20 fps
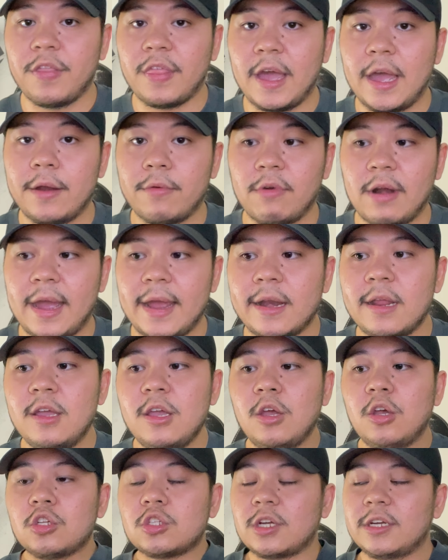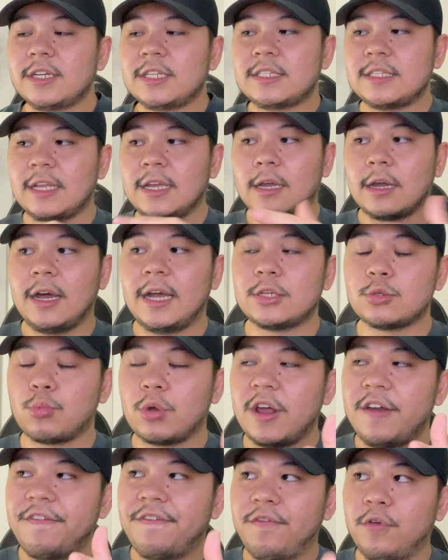that, right? So understand, guys,
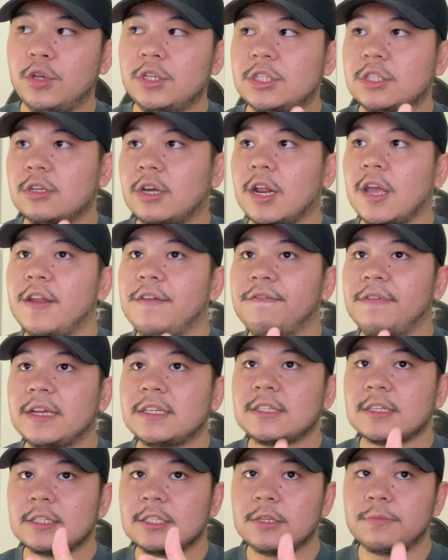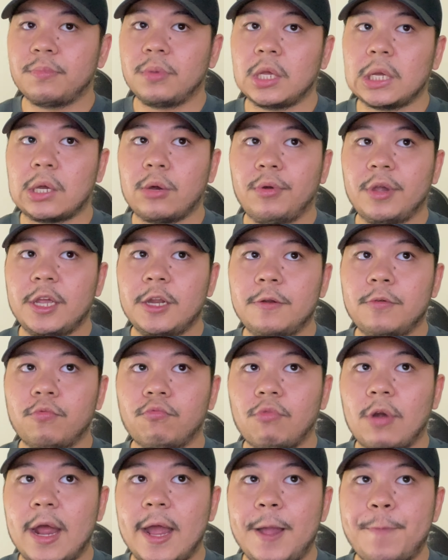when I first started investing into Bitcoin,
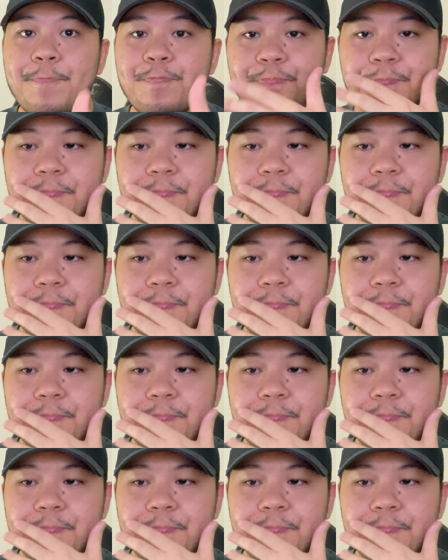right,